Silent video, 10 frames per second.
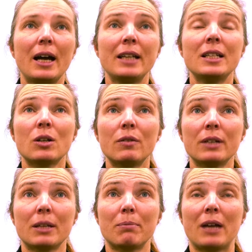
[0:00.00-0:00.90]
I
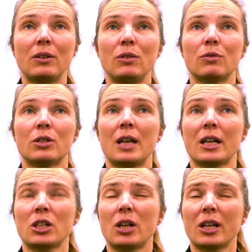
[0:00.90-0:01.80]
discovered that Bath
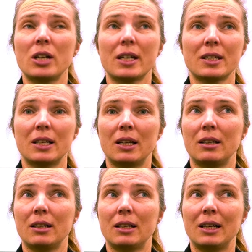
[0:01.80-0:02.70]
University actually has
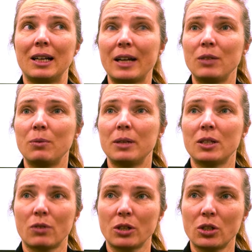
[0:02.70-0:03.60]
a
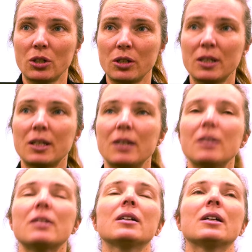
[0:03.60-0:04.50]
lightweight structures
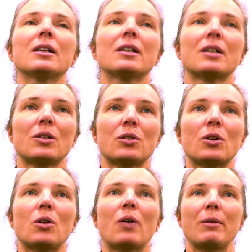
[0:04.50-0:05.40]
center,
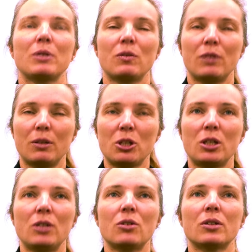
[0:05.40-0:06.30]
so I was very
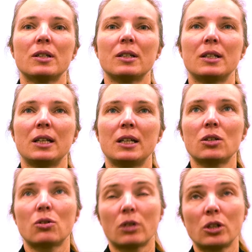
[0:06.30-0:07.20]
much interested in
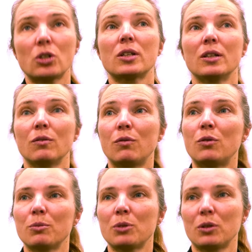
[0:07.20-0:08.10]
structures and
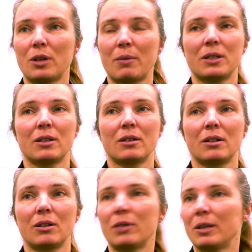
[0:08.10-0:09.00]
form, so that was
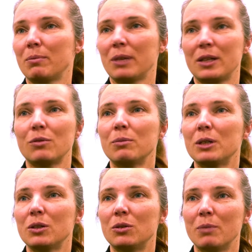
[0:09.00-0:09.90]
a great place for
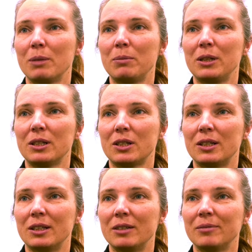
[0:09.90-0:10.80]
me to do my
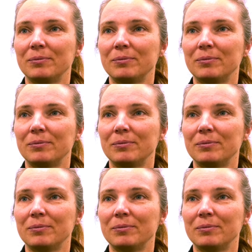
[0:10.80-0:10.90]
PhD.